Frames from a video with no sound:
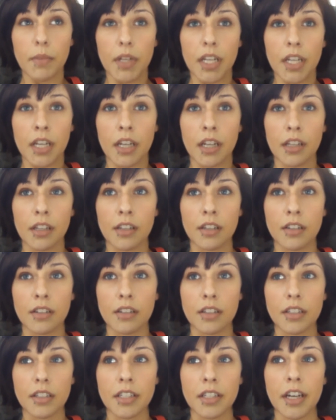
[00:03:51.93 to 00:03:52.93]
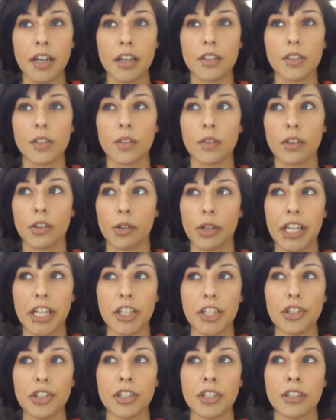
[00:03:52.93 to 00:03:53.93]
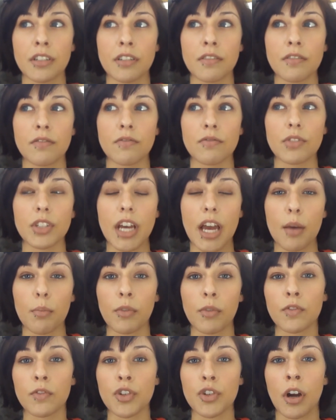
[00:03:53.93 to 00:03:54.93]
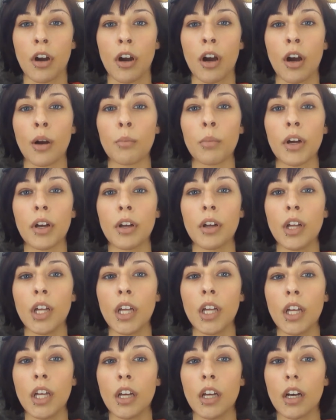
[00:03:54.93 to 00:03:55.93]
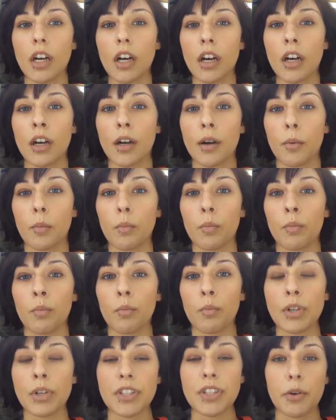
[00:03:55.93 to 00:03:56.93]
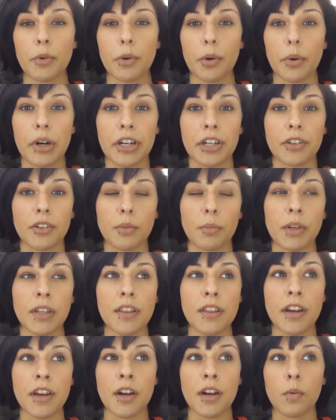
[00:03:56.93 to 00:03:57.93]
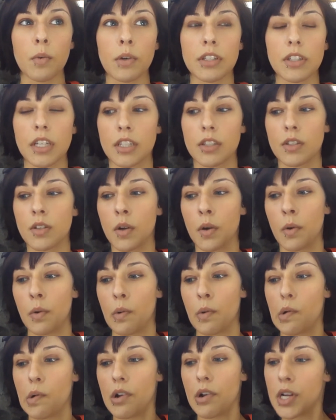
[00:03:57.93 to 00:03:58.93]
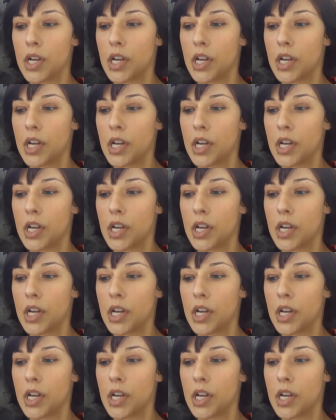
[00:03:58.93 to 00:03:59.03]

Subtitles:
And yeah, so location, type of job, ones that require you to be there, ones that don't.